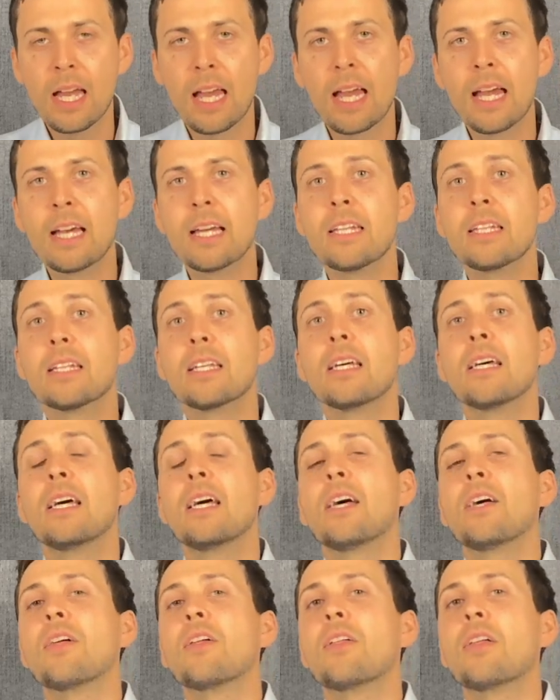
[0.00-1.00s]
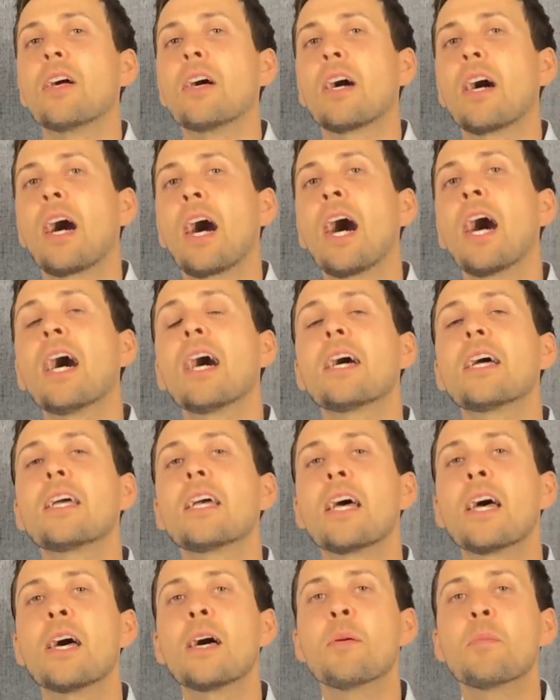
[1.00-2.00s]
And I
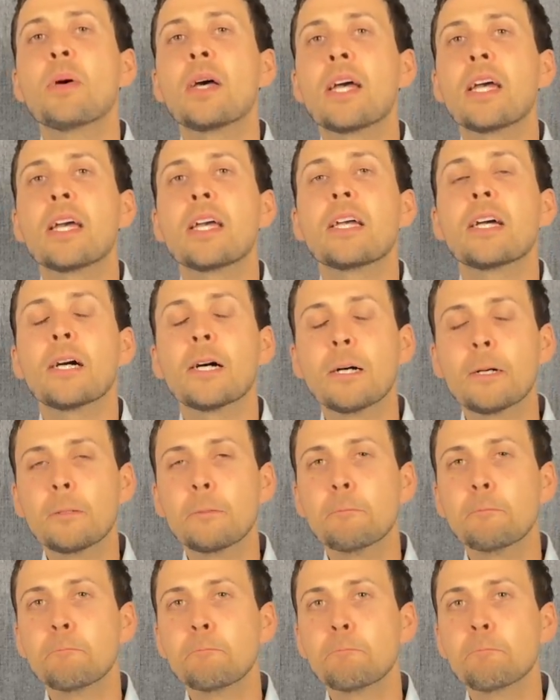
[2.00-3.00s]
am a, um,